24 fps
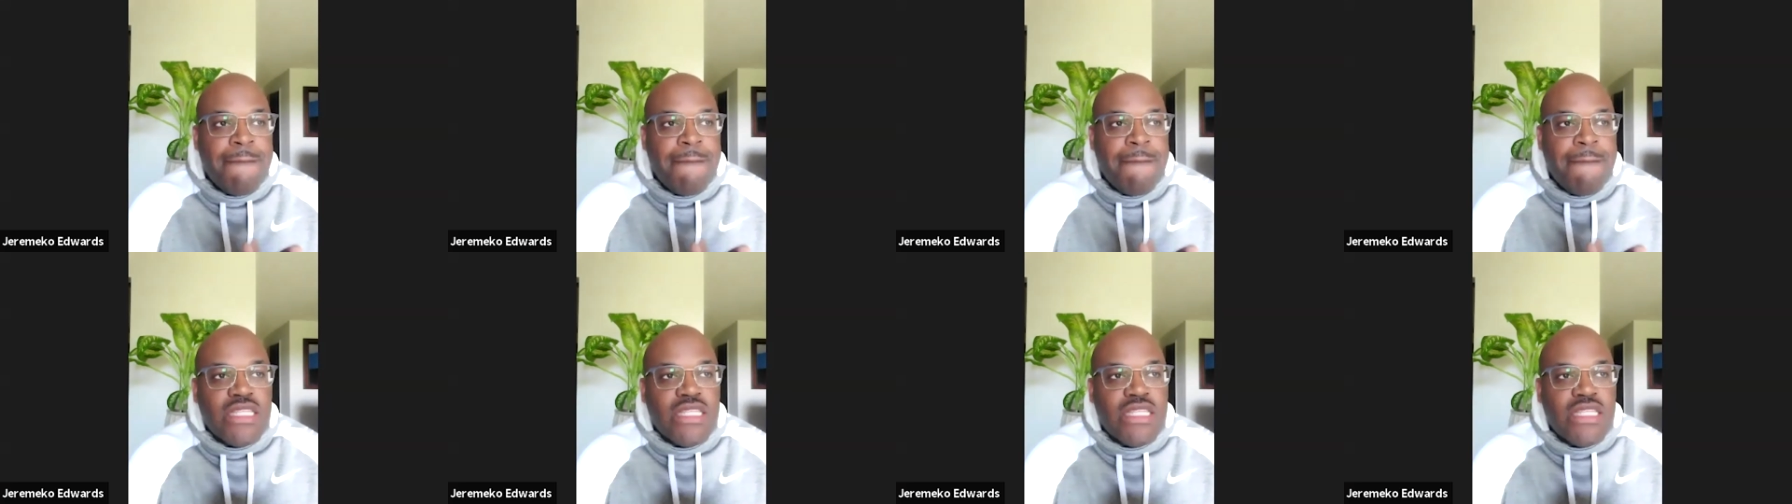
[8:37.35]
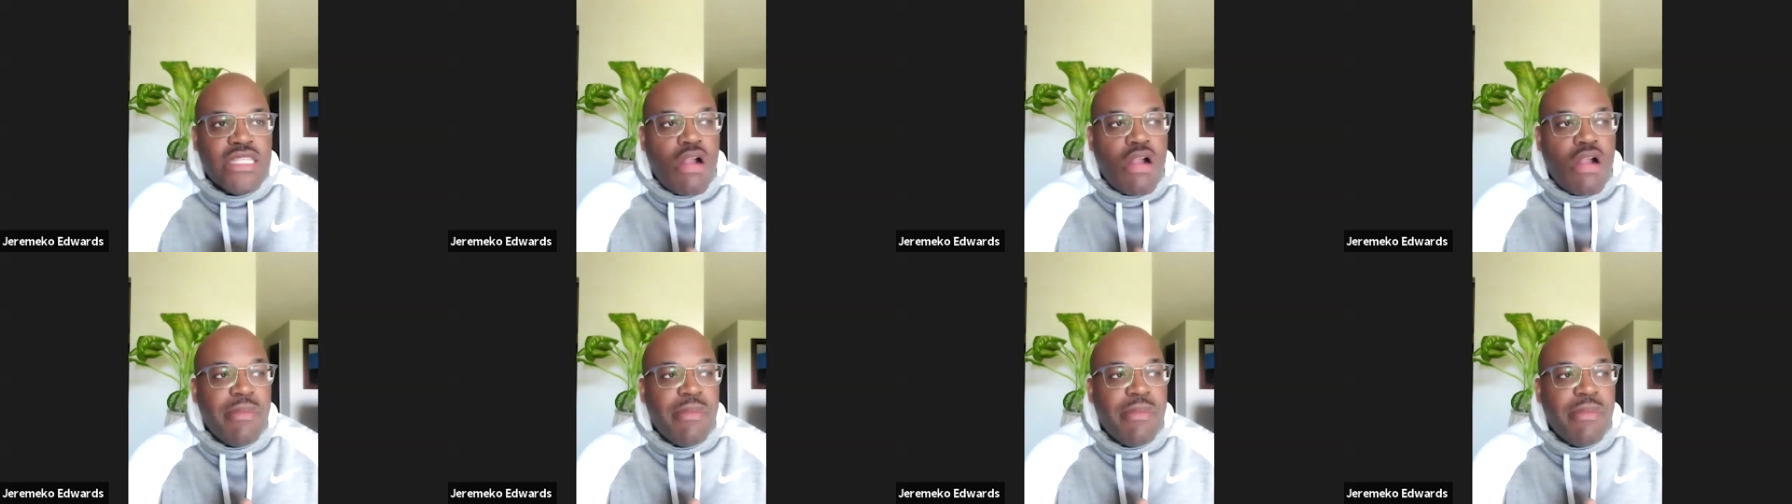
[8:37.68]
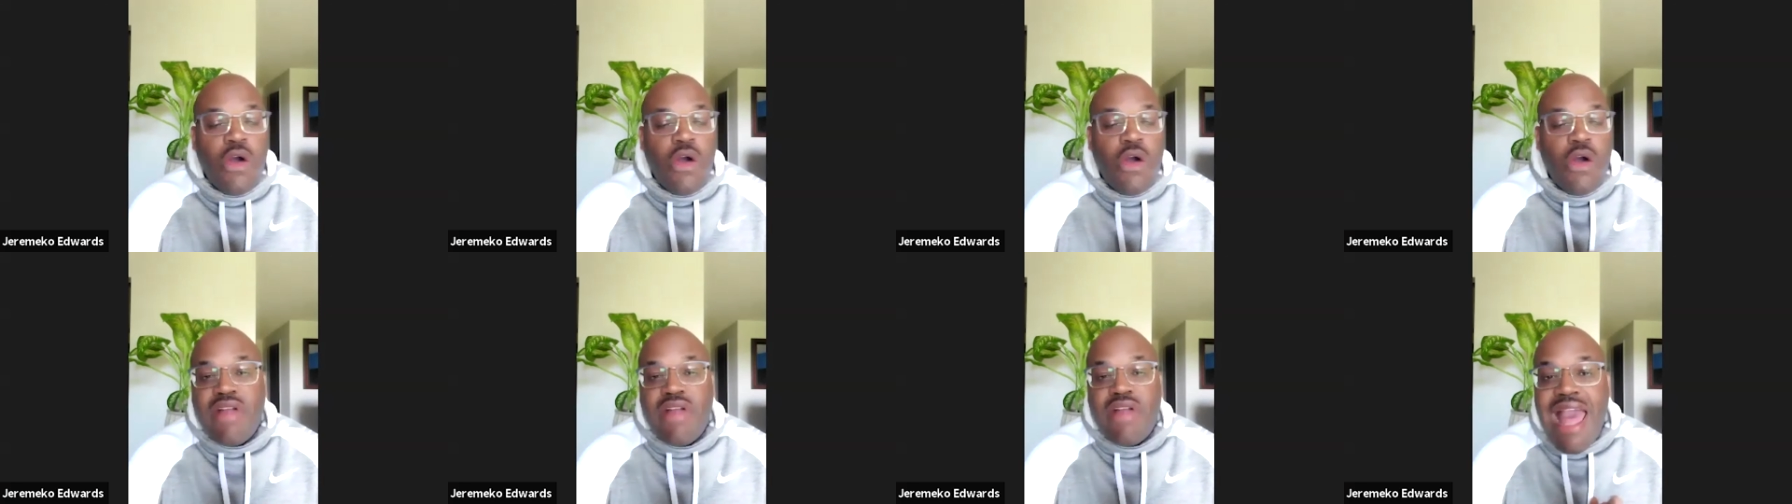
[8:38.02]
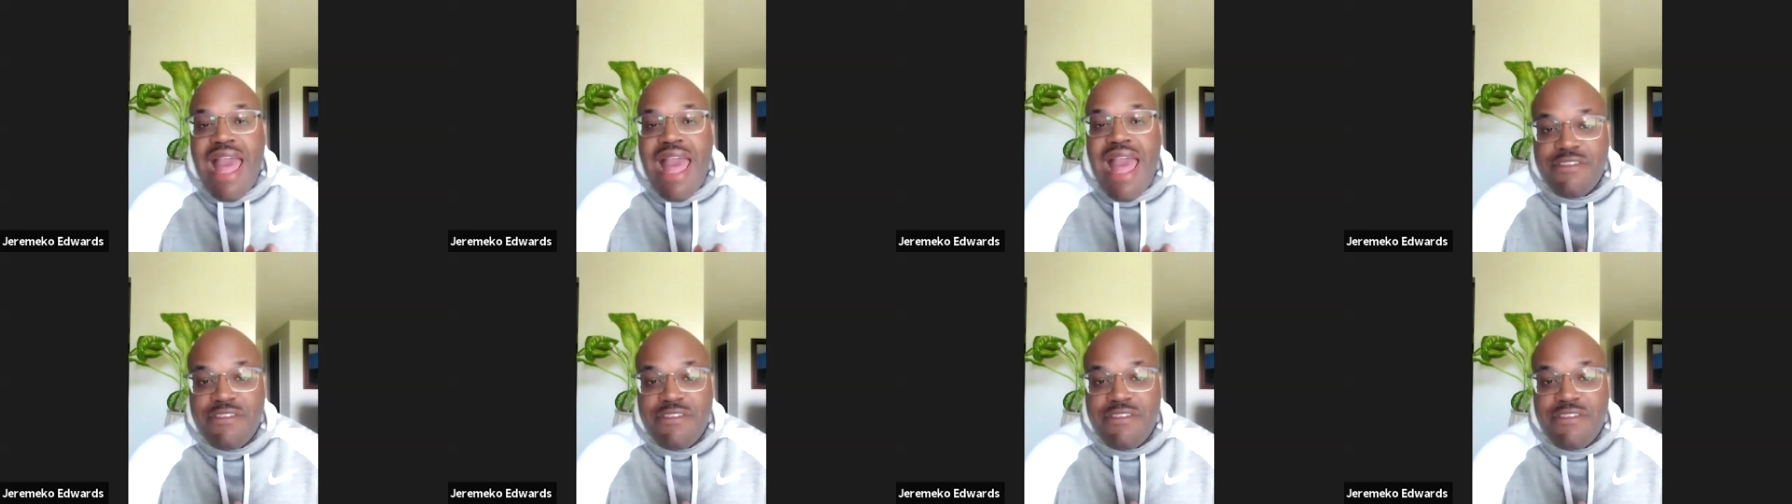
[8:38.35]
hard to make over half a
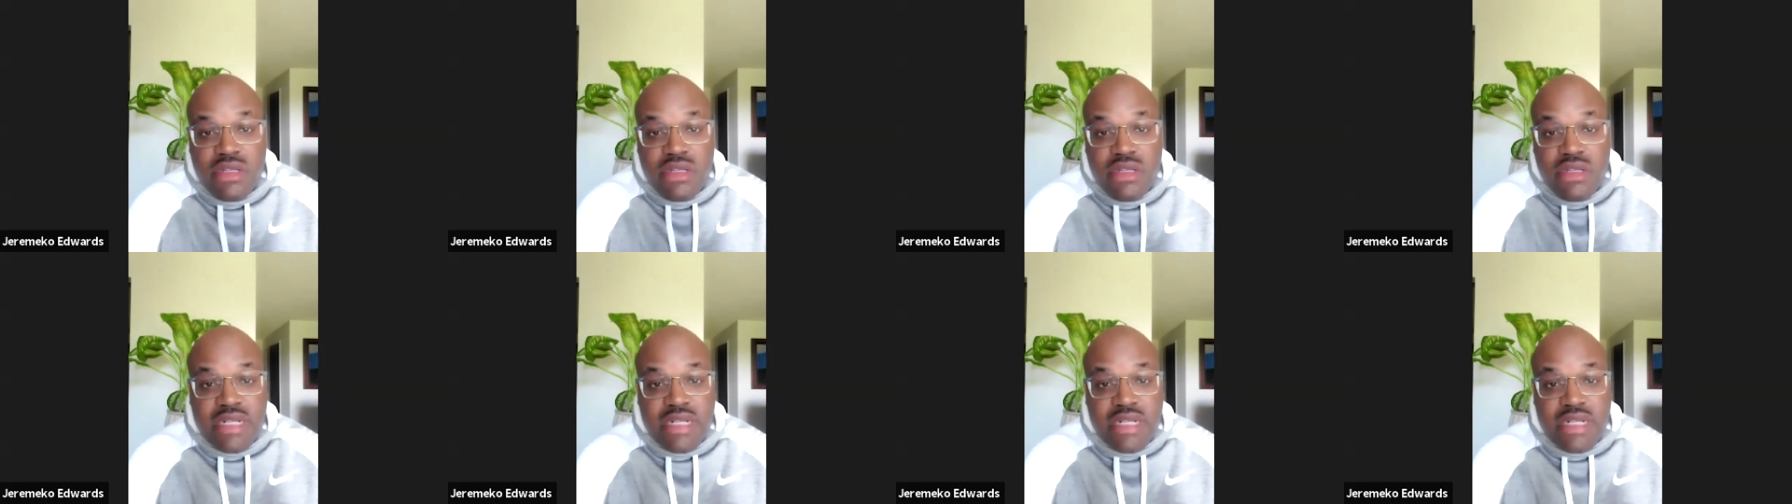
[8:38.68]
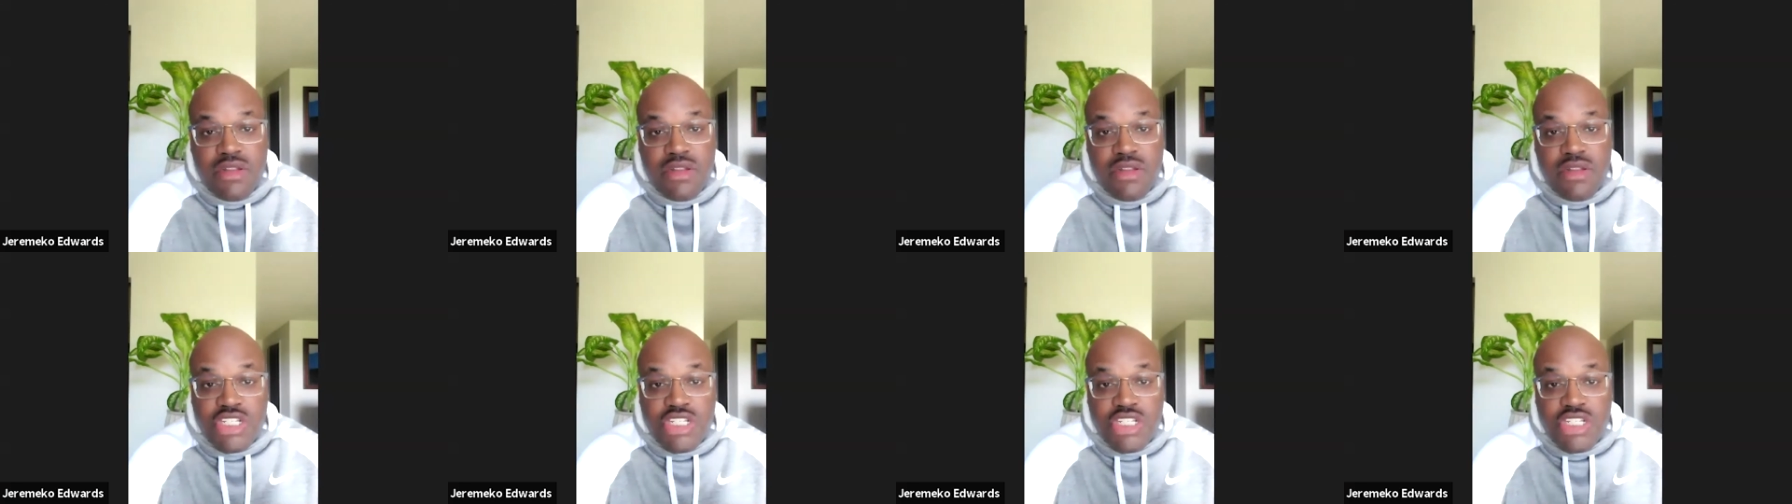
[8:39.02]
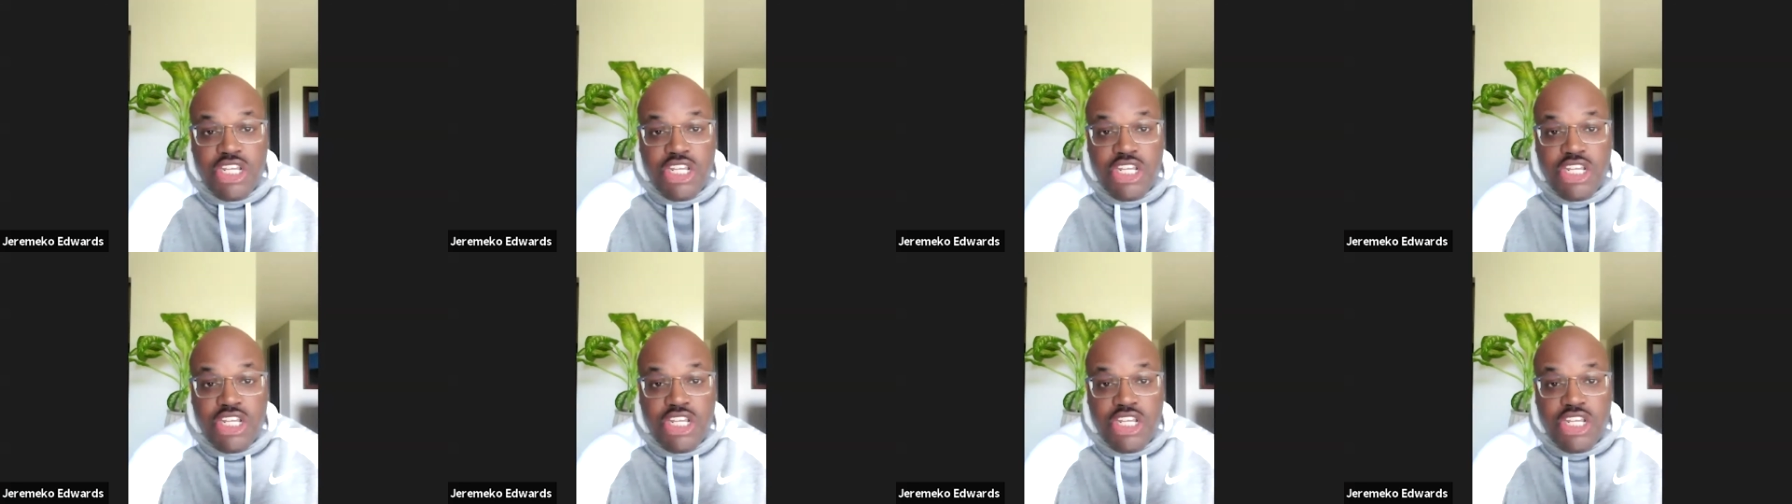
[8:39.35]
million dollars a year